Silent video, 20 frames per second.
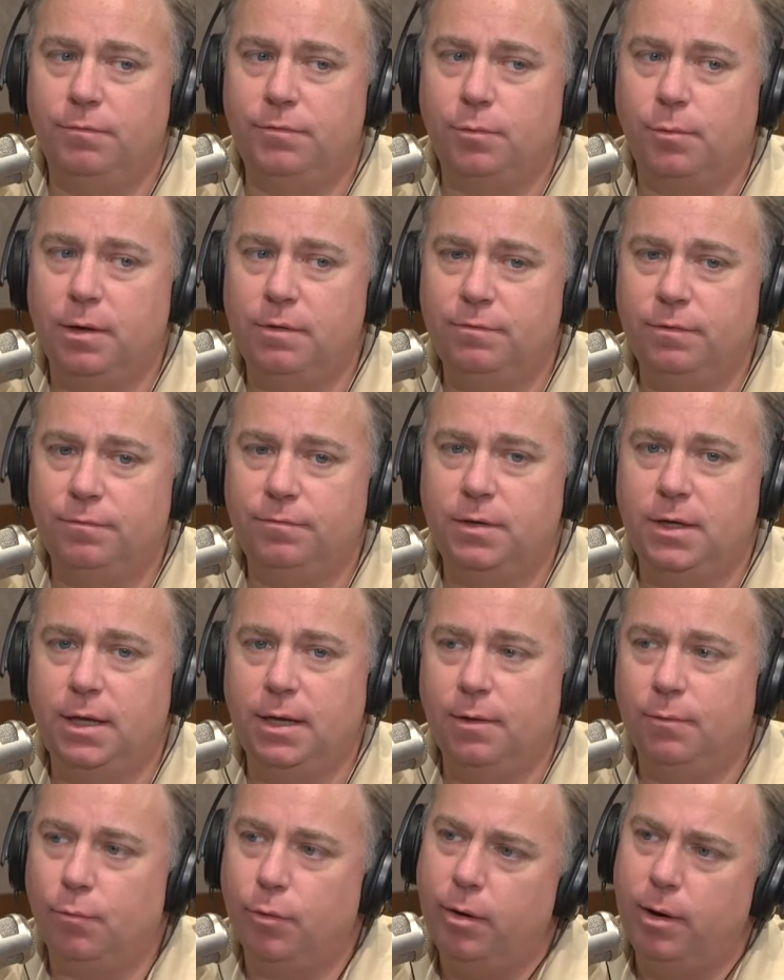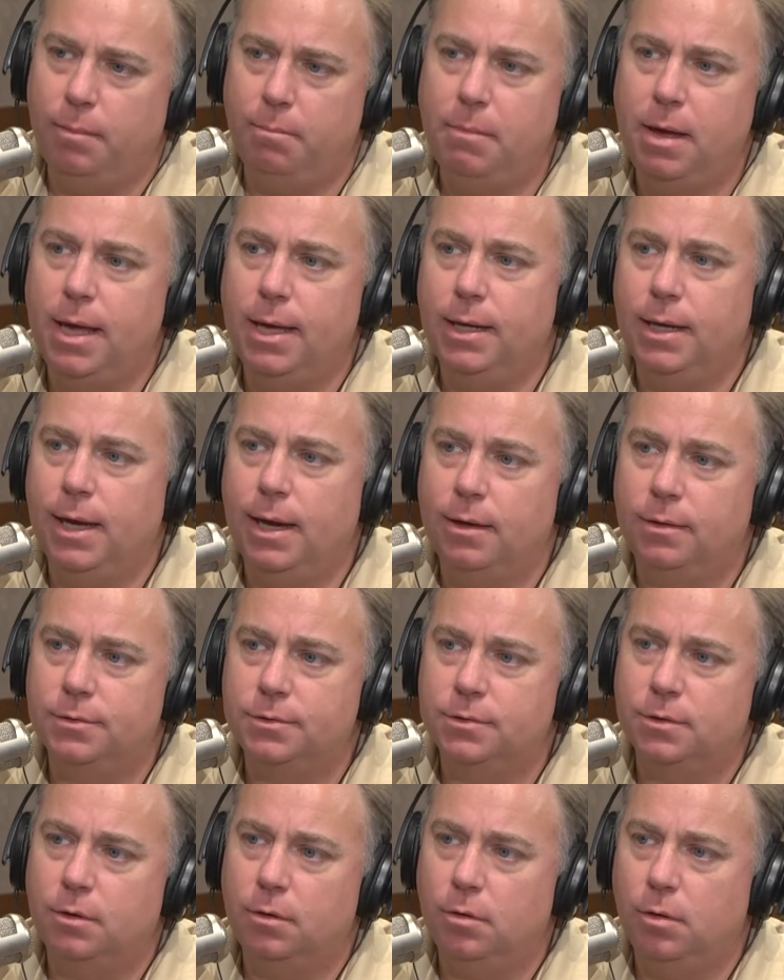of twenty fifteen, and we're in May now.
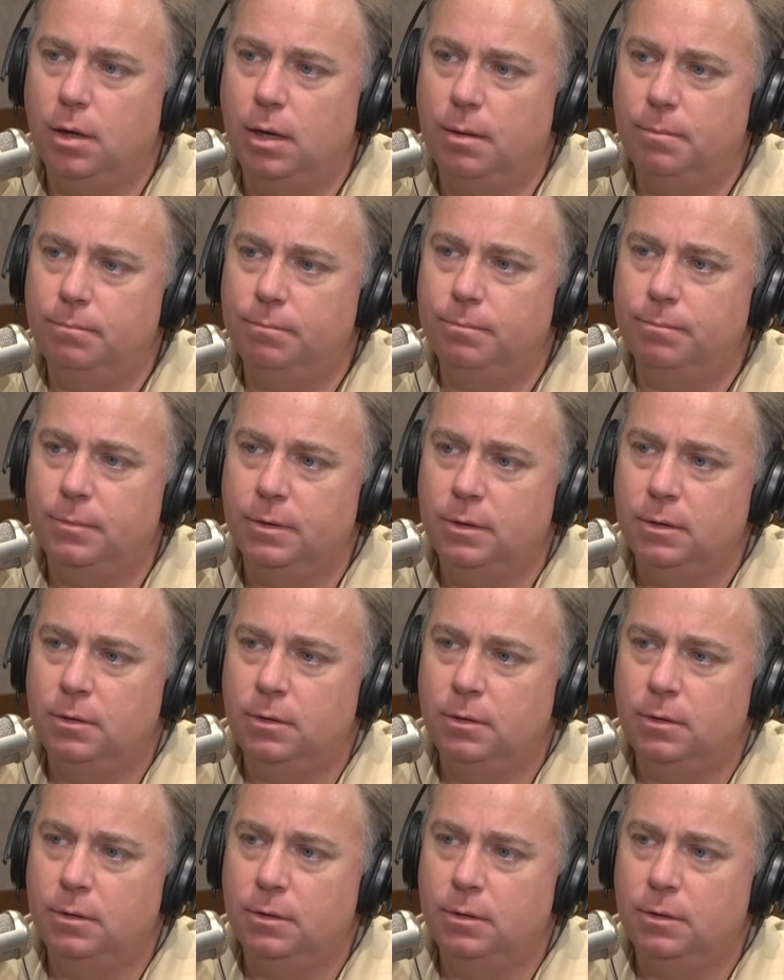So, okay. um,